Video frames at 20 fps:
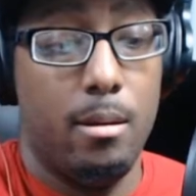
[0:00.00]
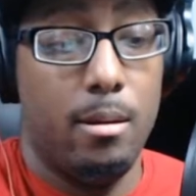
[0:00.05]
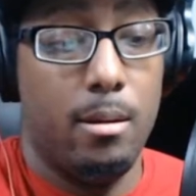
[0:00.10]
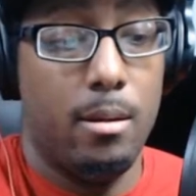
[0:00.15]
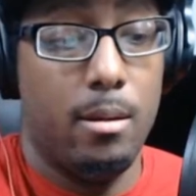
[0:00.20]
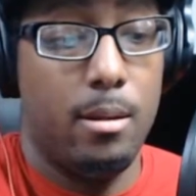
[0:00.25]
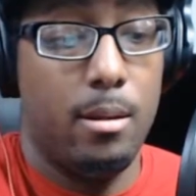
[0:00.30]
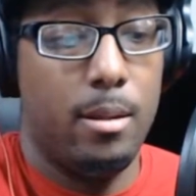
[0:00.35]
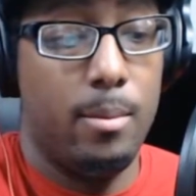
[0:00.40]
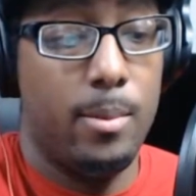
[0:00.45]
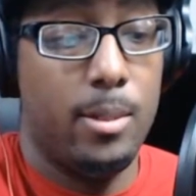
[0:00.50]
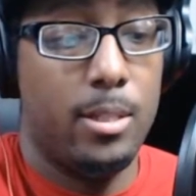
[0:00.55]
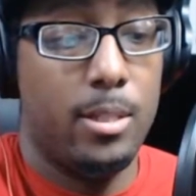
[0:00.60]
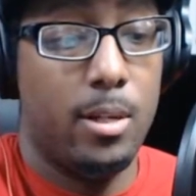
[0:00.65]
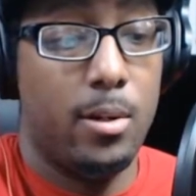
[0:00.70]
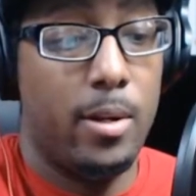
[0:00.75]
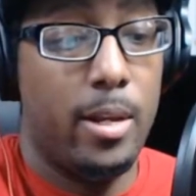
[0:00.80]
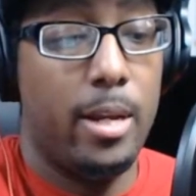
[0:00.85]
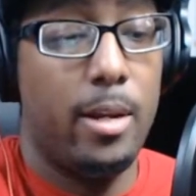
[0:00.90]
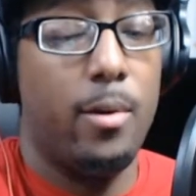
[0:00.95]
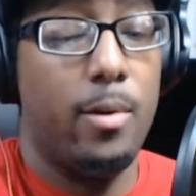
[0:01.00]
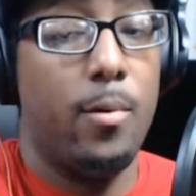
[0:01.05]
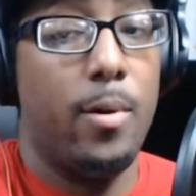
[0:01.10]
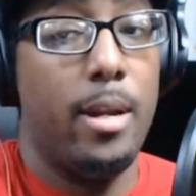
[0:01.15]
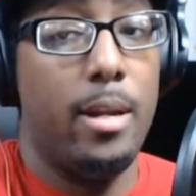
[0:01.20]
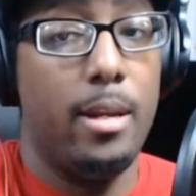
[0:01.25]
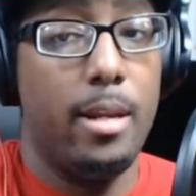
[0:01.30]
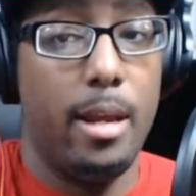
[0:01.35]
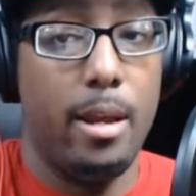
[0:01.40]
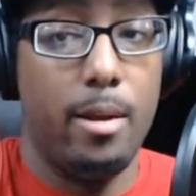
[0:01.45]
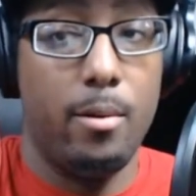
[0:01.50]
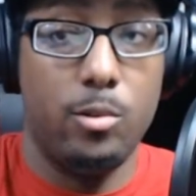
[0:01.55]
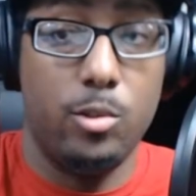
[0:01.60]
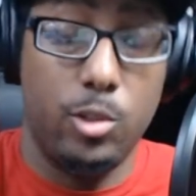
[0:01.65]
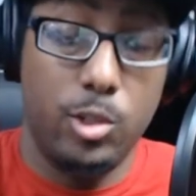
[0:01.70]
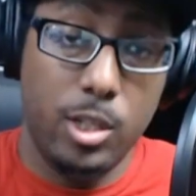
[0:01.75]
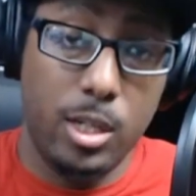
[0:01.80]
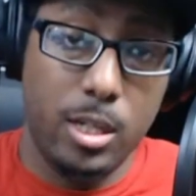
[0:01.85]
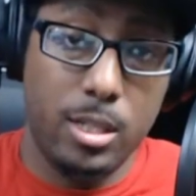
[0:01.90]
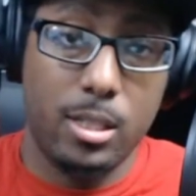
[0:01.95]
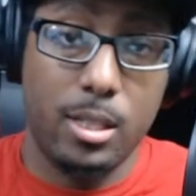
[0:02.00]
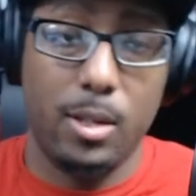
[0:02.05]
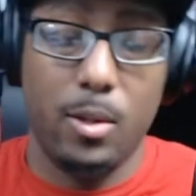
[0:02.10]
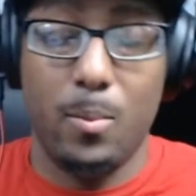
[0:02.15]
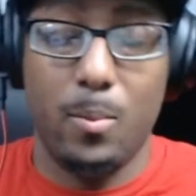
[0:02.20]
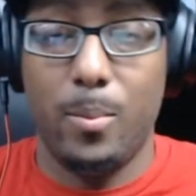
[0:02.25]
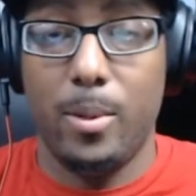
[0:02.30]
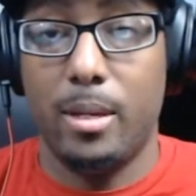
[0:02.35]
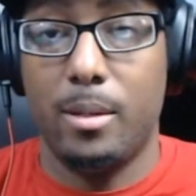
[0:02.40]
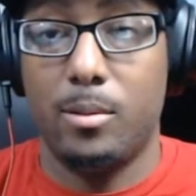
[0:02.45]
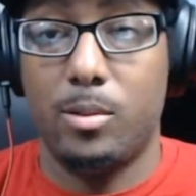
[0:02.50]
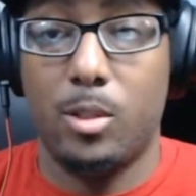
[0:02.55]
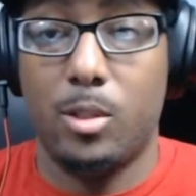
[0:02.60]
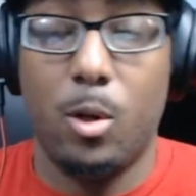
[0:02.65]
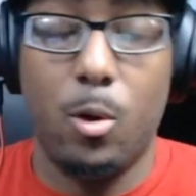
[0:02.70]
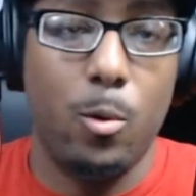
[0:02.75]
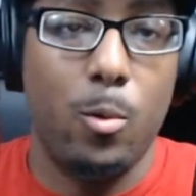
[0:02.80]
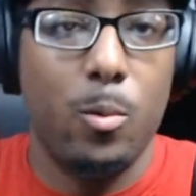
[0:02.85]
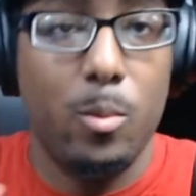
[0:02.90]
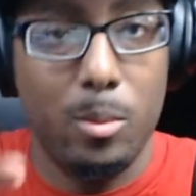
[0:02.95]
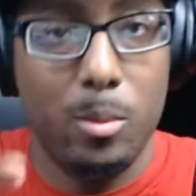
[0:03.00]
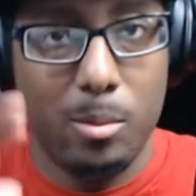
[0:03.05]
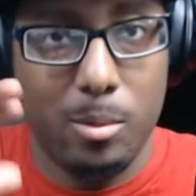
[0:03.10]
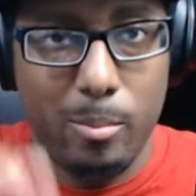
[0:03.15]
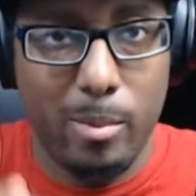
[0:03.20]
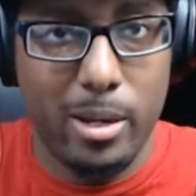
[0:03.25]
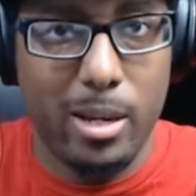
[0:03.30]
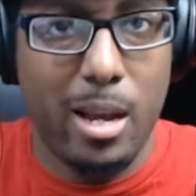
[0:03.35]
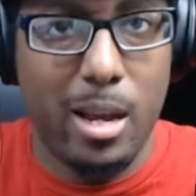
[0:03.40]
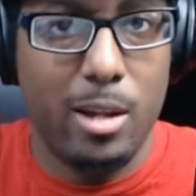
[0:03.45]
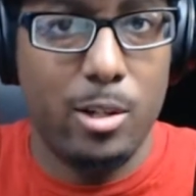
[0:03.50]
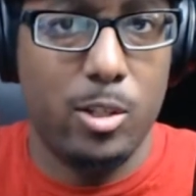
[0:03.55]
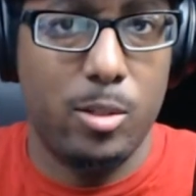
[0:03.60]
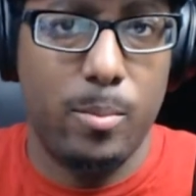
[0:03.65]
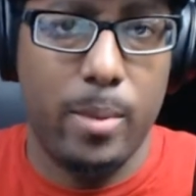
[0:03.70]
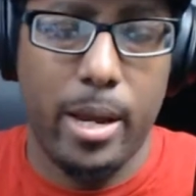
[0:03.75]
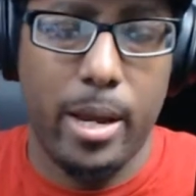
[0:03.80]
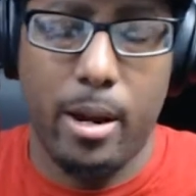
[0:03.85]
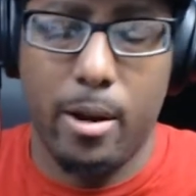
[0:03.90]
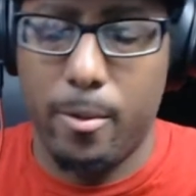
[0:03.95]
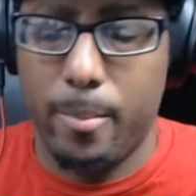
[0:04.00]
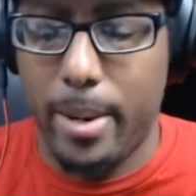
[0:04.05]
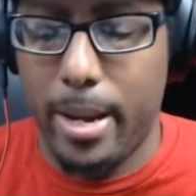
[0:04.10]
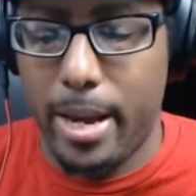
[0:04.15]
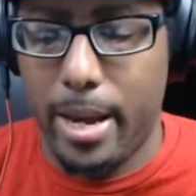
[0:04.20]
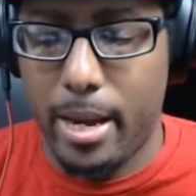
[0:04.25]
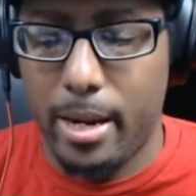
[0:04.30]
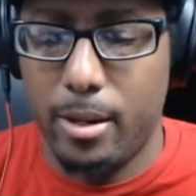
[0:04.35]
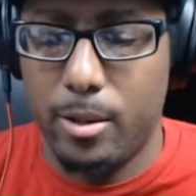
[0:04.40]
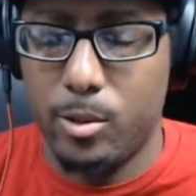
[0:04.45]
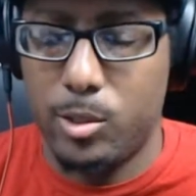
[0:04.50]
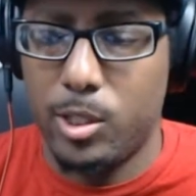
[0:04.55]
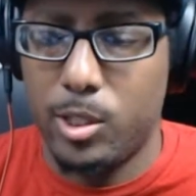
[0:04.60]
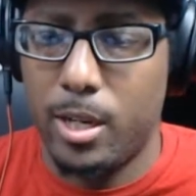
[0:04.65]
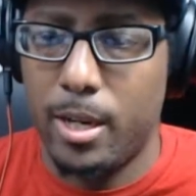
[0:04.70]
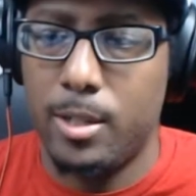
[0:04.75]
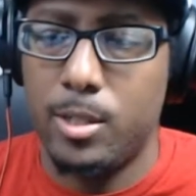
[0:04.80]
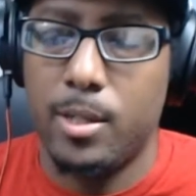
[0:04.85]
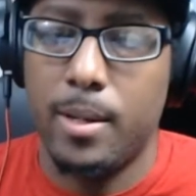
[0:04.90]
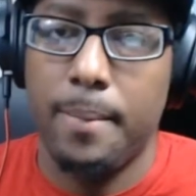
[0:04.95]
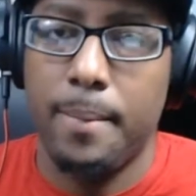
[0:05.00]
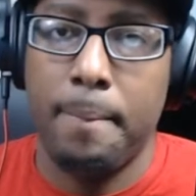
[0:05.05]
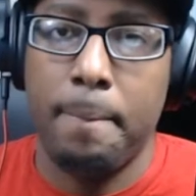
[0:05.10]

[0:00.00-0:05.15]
let me turn that grain down just a little bit, so y'all just might heard my audio change.